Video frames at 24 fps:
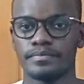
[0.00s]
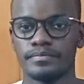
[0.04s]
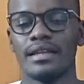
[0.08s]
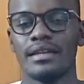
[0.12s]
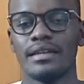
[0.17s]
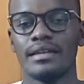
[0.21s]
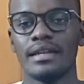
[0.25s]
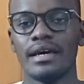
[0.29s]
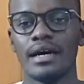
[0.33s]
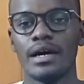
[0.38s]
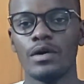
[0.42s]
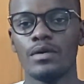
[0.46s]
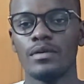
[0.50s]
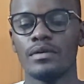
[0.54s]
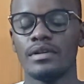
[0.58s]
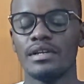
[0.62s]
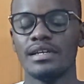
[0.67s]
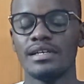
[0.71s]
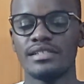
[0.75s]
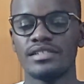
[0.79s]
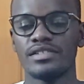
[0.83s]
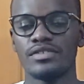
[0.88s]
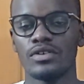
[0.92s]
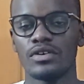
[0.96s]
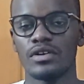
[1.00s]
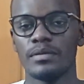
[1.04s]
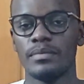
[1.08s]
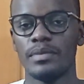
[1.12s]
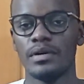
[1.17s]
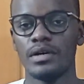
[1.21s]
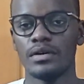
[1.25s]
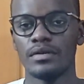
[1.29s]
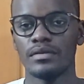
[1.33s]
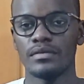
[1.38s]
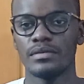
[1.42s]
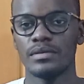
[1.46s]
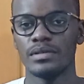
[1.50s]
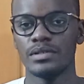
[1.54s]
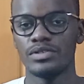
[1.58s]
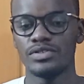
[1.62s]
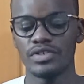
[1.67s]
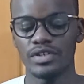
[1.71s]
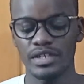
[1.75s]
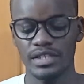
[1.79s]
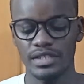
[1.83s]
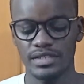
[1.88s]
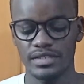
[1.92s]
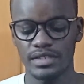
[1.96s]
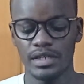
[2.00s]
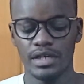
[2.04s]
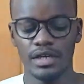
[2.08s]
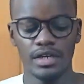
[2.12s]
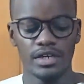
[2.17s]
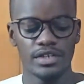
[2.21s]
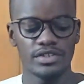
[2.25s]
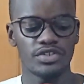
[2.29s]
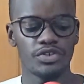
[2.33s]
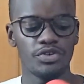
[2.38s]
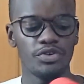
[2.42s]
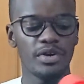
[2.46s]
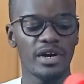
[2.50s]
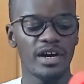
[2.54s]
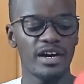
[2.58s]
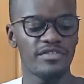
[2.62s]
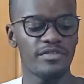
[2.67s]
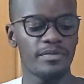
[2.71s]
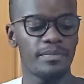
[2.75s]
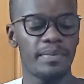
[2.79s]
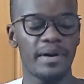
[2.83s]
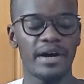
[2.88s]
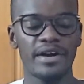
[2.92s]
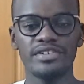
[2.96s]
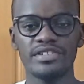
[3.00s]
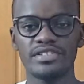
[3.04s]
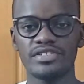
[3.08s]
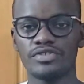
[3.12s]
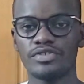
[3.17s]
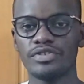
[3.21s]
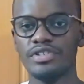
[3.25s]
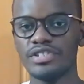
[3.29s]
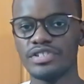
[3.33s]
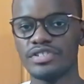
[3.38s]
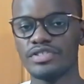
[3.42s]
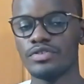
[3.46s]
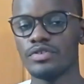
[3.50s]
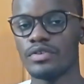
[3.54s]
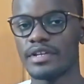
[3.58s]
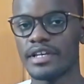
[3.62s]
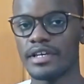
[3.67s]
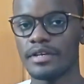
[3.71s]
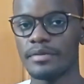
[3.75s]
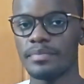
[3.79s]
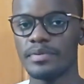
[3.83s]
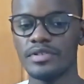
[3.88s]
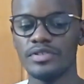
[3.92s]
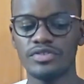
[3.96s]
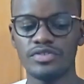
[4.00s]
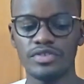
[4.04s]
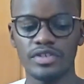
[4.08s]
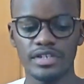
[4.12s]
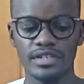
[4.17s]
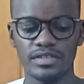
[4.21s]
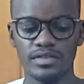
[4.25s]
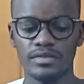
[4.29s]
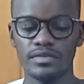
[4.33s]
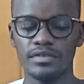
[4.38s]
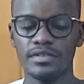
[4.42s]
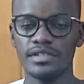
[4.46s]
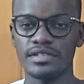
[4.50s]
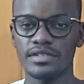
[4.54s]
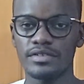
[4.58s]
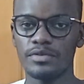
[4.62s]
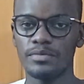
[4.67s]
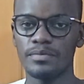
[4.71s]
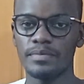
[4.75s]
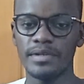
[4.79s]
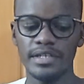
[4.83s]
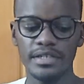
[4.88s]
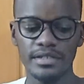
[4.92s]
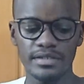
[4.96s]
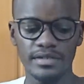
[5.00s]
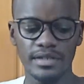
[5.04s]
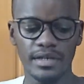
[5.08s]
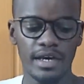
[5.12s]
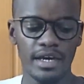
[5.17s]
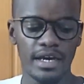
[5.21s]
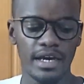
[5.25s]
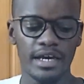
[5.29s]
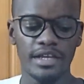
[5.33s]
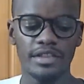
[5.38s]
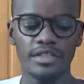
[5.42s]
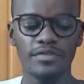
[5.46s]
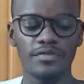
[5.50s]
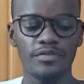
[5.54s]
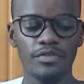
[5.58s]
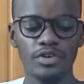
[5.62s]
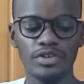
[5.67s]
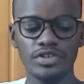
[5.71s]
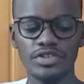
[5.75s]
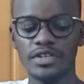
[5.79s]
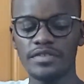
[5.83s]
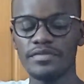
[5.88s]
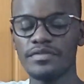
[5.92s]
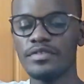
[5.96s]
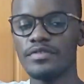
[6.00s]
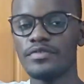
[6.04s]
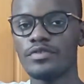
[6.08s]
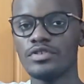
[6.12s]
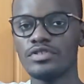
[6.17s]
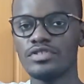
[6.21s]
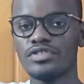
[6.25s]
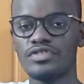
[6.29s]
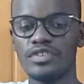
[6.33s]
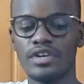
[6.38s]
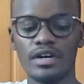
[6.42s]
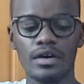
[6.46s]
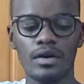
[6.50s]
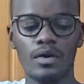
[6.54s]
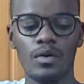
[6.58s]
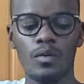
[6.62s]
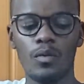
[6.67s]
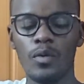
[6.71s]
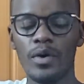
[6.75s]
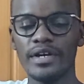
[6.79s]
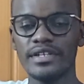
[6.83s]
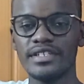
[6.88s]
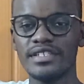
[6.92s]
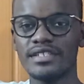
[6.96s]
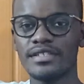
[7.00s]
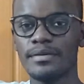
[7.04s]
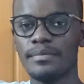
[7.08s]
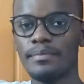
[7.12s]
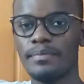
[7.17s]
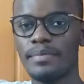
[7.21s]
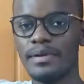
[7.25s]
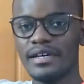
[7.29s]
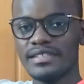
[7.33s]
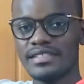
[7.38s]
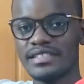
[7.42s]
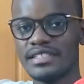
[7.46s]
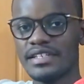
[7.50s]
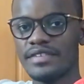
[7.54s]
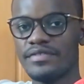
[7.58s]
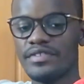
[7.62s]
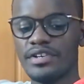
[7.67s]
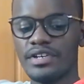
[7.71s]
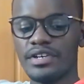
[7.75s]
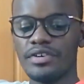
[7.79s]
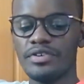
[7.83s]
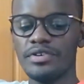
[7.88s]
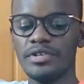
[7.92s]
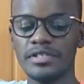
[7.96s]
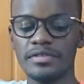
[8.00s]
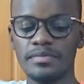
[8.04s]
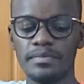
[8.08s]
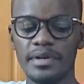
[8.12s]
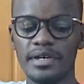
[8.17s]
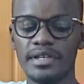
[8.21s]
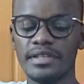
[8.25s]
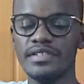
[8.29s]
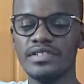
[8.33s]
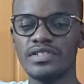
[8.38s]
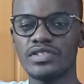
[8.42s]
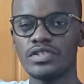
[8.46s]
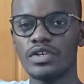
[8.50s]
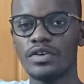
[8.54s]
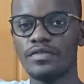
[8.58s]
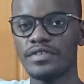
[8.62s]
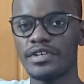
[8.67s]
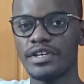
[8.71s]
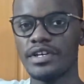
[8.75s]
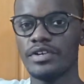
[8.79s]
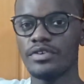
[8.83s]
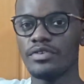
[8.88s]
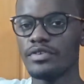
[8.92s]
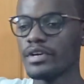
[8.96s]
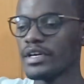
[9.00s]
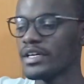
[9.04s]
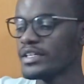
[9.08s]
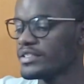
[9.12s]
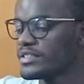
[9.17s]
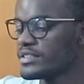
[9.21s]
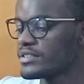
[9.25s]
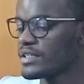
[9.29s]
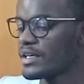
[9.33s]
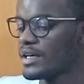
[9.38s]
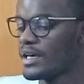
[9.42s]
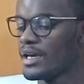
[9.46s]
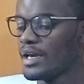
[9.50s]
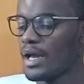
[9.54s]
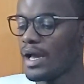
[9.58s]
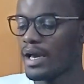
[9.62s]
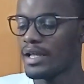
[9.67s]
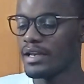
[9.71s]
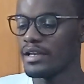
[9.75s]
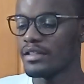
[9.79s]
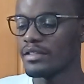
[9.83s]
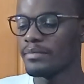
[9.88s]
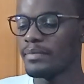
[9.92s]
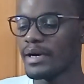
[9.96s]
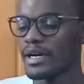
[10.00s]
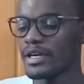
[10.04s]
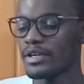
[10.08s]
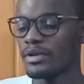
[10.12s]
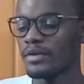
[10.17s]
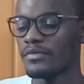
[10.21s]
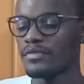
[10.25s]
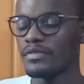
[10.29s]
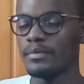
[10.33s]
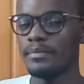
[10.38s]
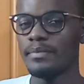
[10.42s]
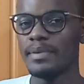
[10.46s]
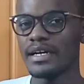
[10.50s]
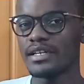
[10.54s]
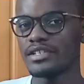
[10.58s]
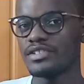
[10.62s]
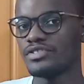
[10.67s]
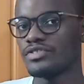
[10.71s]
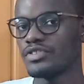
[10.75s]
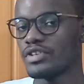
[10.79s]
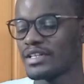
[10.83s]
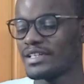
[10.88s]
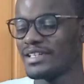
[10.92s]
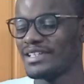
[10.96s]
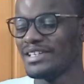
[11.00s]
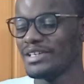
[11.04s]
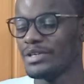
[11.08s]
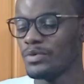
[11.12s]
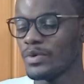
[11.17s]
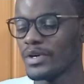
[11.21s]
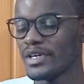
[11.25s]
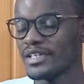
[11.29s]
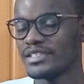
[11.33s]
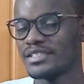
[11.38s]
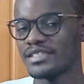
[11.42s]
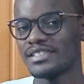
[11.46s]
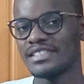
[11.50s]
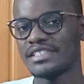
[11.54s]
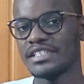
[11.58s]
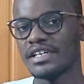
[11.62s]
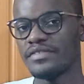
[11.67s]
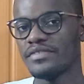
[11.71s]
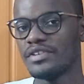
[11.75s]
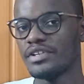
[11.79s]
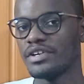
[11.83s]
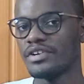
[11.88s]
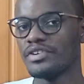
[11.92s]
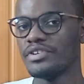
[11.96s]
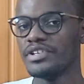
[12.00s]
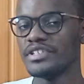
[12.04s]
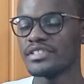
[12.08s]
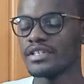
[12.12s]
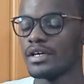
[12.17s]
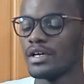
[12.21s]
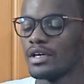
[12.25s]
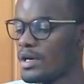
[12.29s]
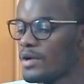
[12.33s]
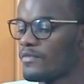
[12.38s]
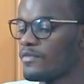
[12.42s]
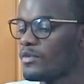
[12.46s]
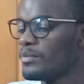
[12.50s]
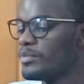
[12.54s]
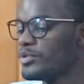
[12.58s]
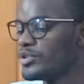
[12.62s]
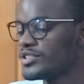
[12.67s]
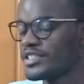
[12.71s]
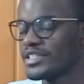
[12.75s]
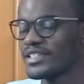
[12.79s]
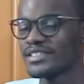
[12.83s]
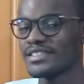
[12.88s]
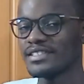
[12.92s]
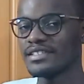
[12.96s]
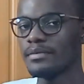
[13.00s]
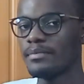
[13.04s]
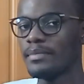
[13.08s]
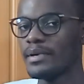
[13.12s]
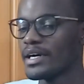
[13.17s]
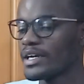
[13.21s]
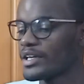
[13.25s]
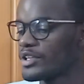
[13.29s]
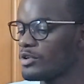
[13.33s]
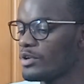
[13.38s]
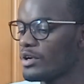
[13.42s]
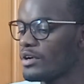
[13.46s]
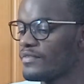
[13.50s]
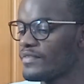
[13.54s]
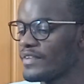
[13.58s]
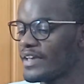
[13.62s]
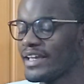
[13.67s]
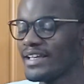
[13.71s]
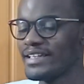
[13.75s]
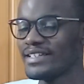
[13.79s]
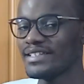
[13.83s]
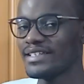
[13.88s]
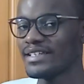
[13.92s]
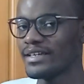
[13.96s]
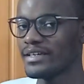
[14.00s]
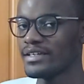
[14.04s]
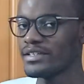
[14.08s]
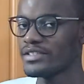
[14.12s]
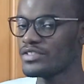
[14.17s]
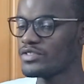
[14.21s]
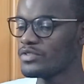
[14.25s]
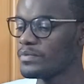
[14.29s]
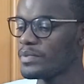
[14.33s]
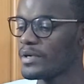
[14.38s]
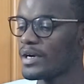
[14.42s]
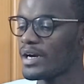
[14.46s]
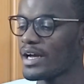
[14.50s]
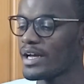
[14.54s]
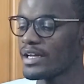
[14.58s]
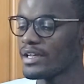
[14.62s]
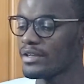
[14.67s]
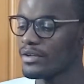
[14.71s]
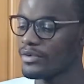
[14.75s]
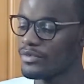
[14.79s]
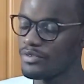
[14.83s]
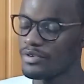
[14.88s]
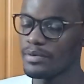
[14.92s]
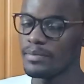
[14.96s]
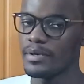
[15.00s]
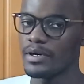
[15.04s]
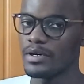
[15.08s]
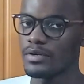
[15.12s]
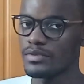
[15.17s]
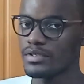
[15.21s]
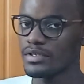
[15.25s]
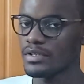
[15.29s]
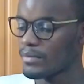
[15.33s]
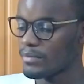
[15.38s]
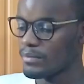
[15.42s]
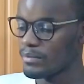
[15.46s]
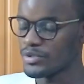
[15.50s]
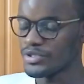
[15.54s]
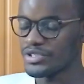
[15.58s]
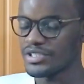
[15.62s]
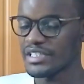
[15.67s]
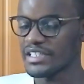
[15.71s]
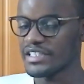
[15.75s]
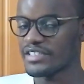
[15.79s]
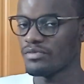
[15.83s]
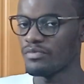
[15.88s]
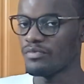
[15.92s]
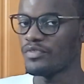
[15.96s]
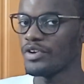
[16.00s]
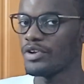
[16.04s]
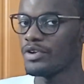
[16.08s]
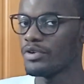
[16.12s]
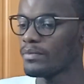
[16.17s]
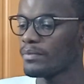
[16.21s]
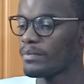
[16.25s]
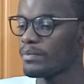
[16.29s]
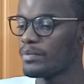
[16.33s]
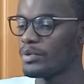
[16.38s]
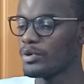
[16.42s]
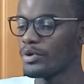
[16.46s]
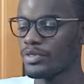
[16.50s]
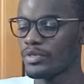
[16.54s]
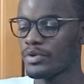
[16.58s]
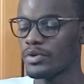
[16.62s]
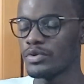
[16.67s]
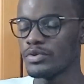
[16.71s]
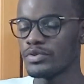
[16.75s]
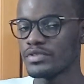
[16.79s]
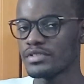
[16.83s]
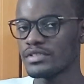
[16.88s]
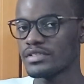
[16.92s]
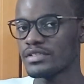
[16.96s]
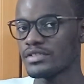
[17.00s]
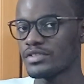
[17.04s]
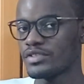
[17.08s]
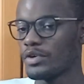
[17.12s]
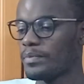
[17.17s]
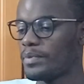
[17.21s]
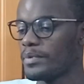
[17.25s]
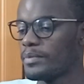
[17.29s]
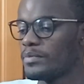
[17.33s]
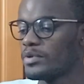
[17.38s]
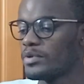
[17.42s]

Now let's talk about the trucks. So you have Paris traditional kingpin trucks on this complete. In the front you have the front truck wedged plus 7 degrees by these soft kilo risers and in the back you have the back truck de-wedged 7 degrees. For bushings in the back you have ATA super high rebound bushings from Venom both cones top and